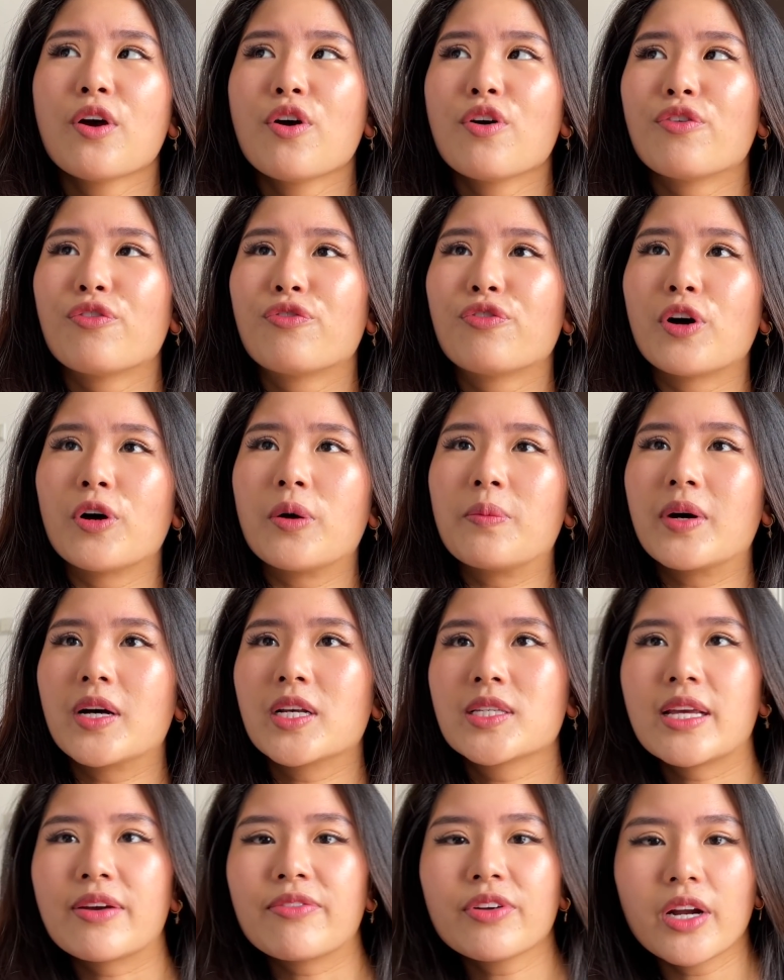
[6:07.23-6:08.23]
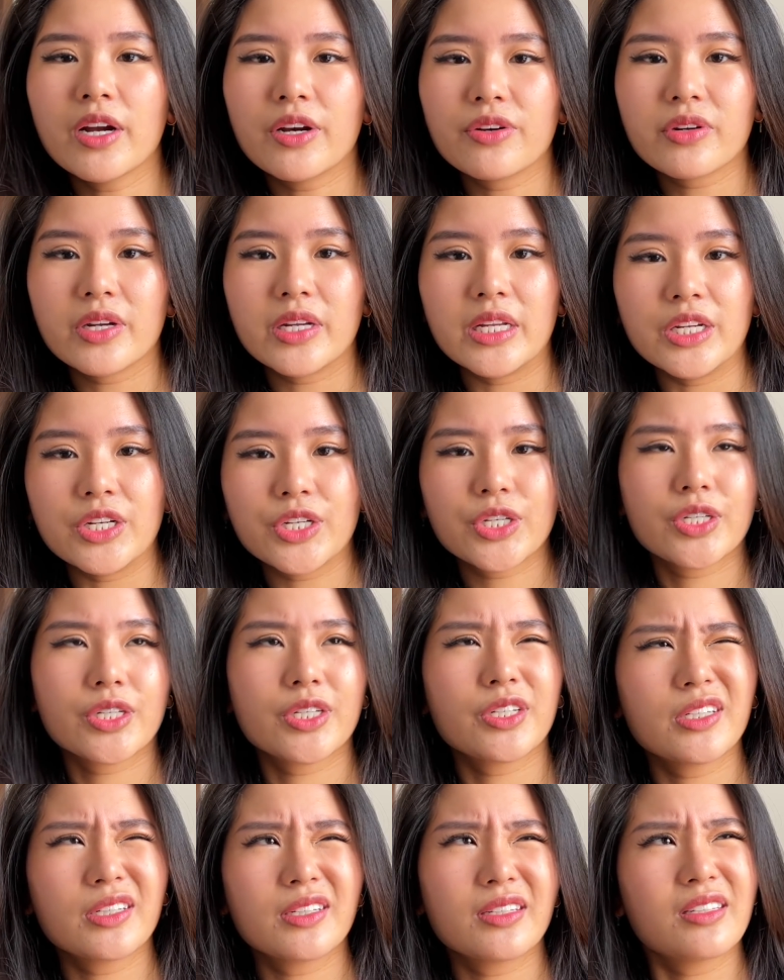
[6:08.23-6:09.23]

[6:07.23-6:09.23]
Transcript: from a 700-ish